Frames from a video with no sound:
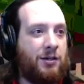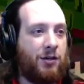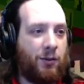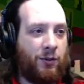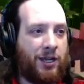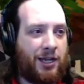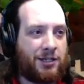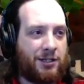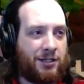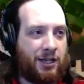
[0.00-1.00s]
a weak essence
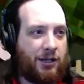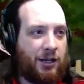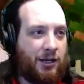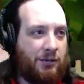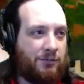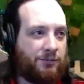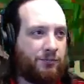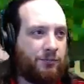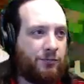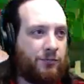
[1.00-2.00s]
is like
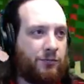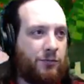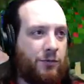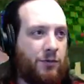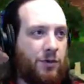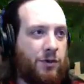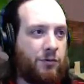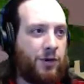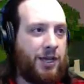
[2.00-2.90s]
3